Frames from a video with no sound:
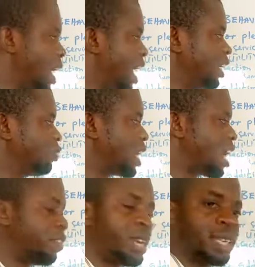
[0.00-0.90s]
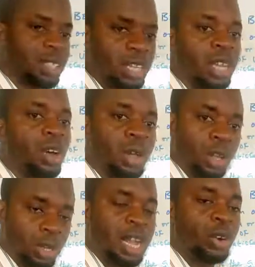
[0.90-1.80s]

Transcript: And if you have dash here, you can